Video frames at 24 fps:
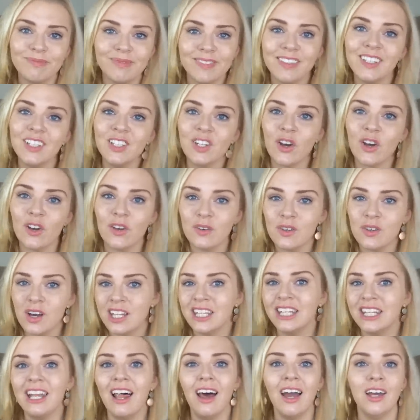you know,
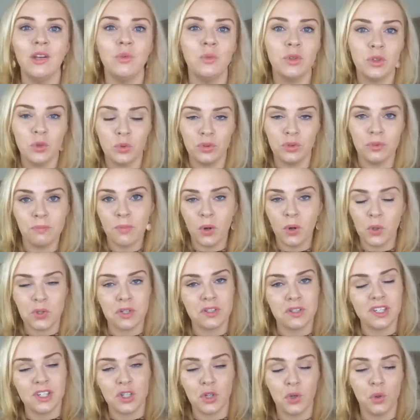in line with all the
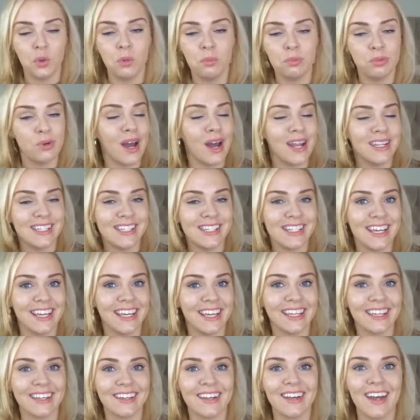modern Dior
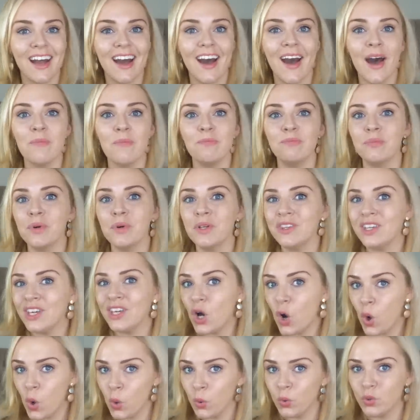branding. But the
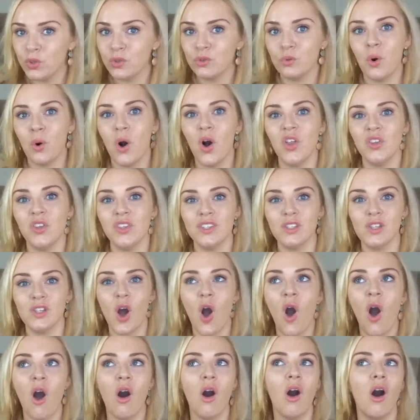older ones
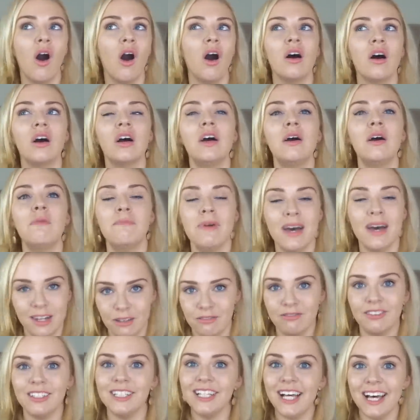are better
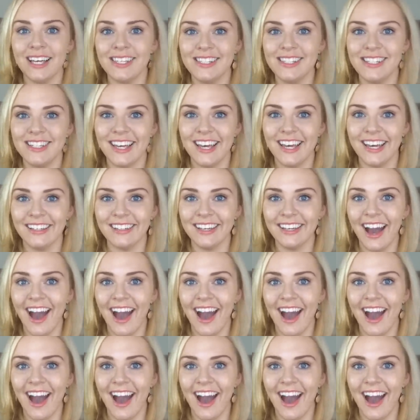for lasting,